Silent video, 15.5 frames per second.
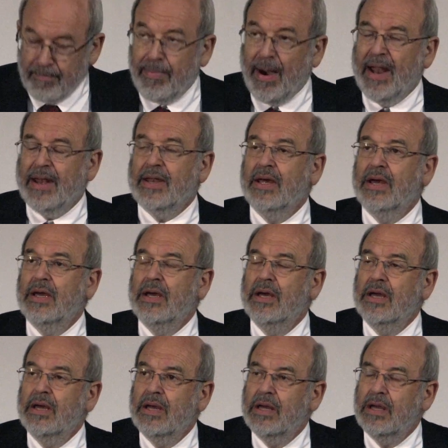But
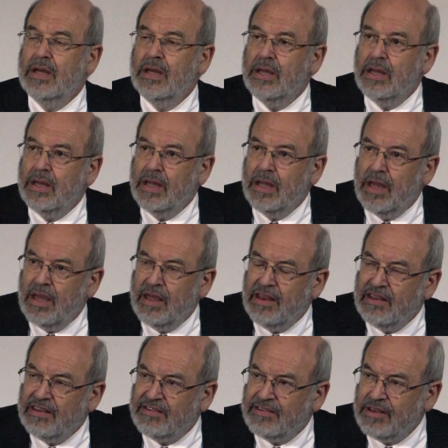it
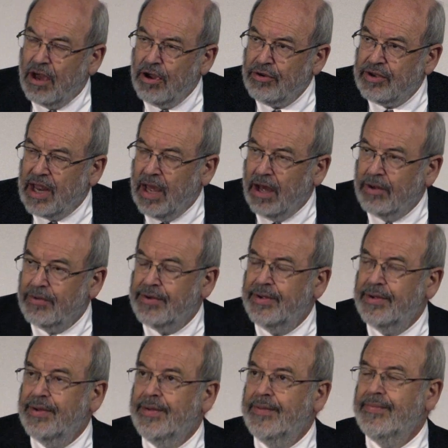is no doubt
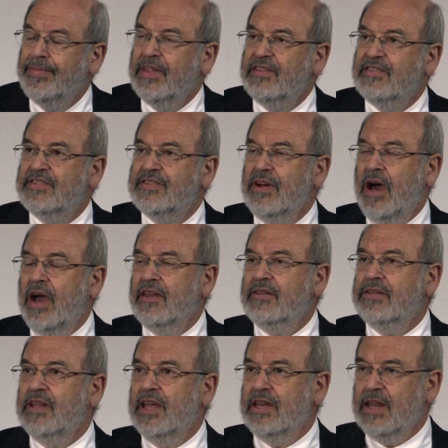that
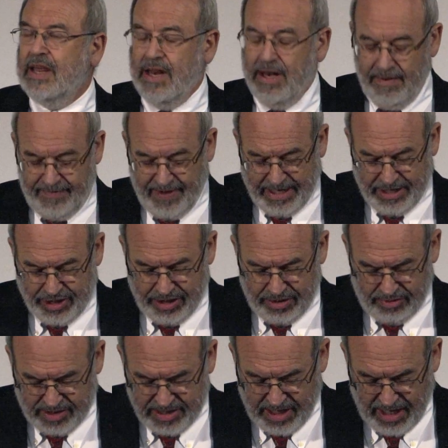science-led innovation
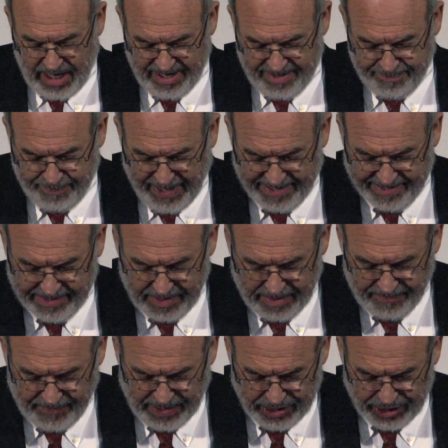or science-based
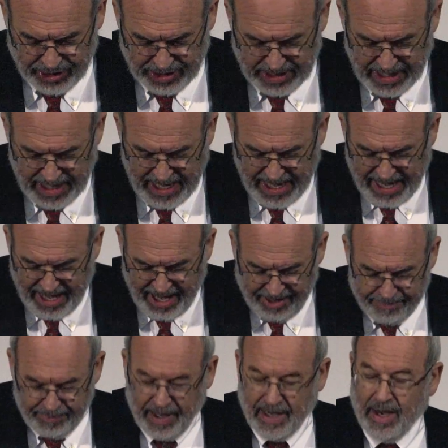innovation
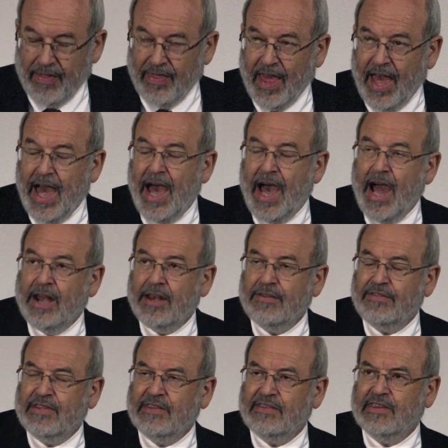has been at the heart
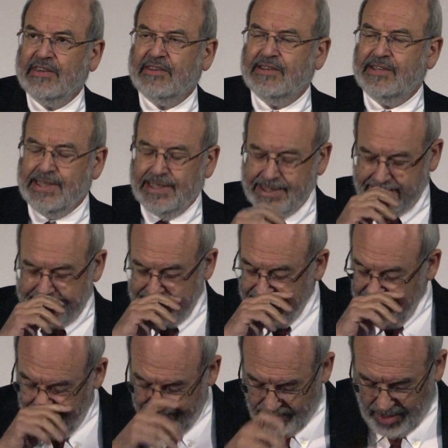of the success
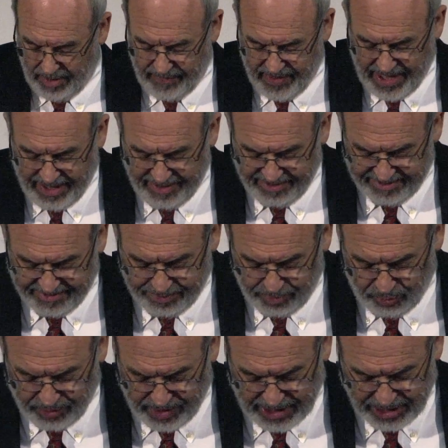of the other
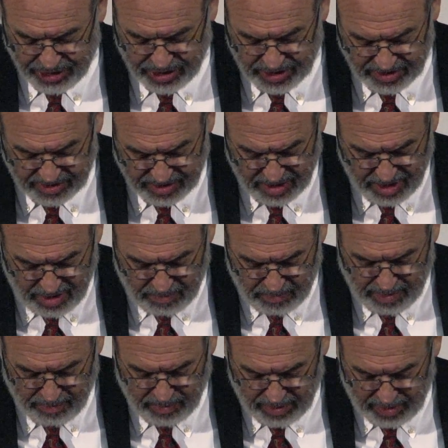small nations
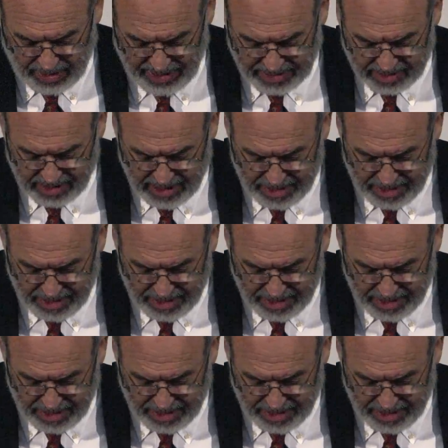we would like